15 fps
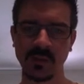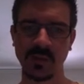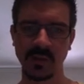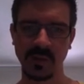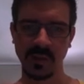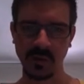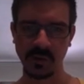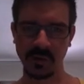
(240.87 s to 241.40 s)

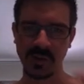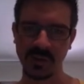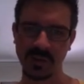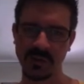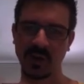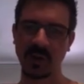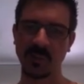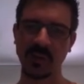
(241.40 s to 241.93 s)
theory in
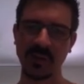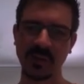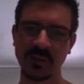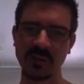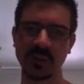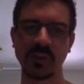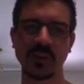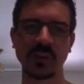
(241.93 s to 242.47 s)
typing,
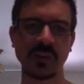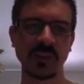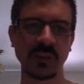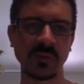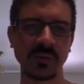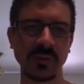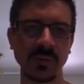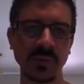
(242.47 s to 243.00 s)
searching
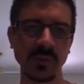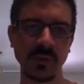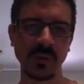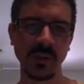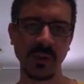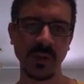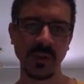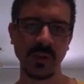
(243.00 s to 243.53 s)
for
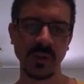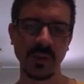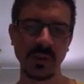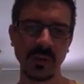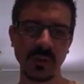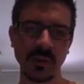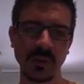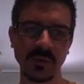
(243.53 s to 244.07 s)

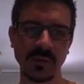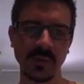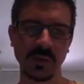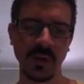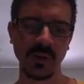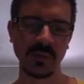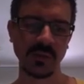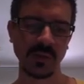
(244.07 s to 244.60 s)

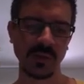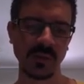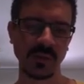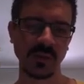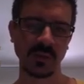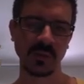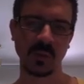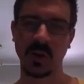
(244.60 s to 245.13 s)
Graph Search is
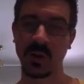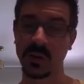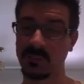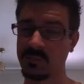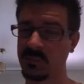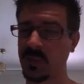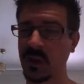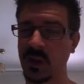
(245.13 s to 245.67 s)
quite
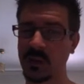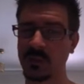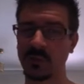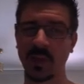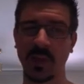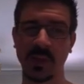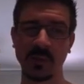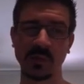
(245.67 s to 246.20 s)
native
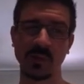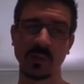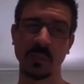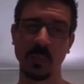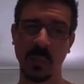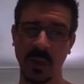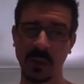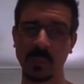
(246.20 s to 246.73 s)
language.
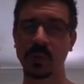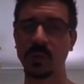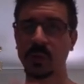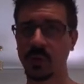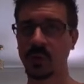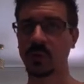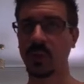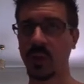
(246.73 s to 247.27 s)
People
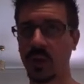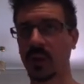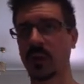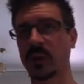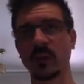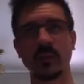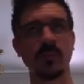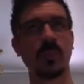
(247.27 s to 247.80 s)
who
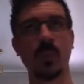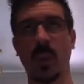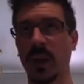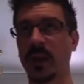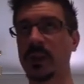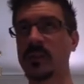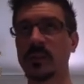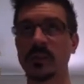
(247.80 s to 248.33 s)
like
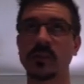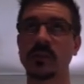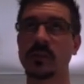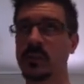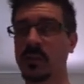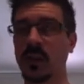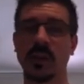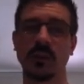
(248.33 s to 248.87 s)
pages
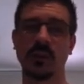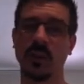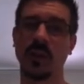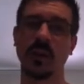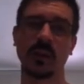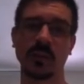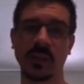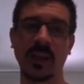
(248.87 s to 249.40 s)
that
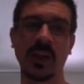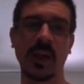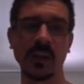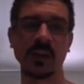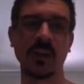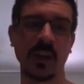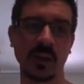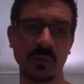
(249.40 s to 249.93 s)
are
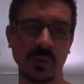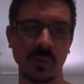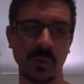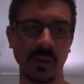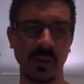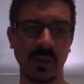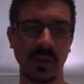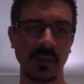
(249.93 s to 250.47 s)
like Robert
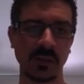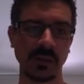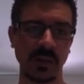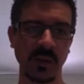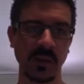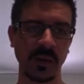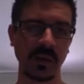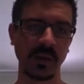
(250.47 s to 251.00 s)

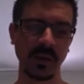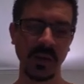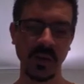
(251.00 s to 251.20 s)
Kiyosaki.